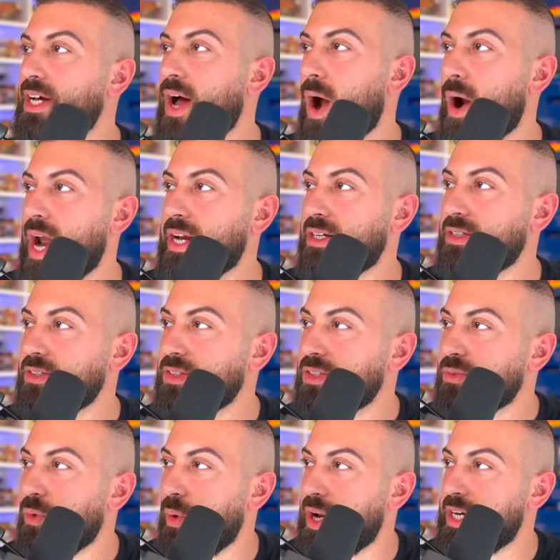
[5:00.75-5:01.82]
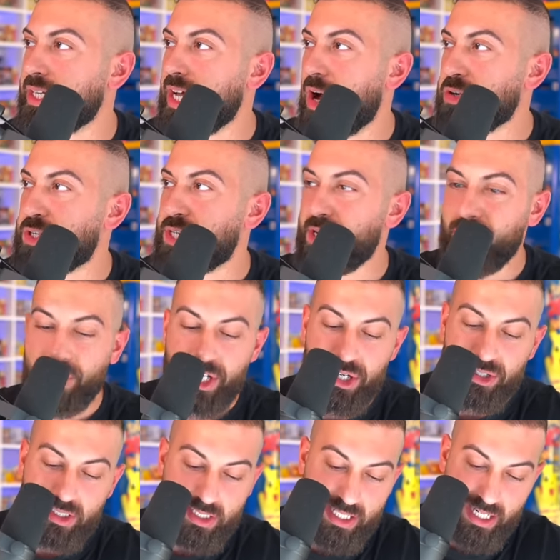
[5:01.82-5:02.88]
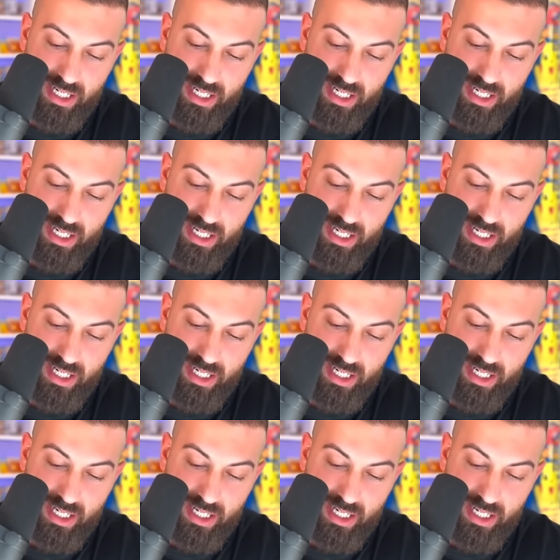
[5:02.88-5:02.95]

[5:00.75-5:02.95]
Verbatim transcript: All right, we're ready to go. Cheerleaders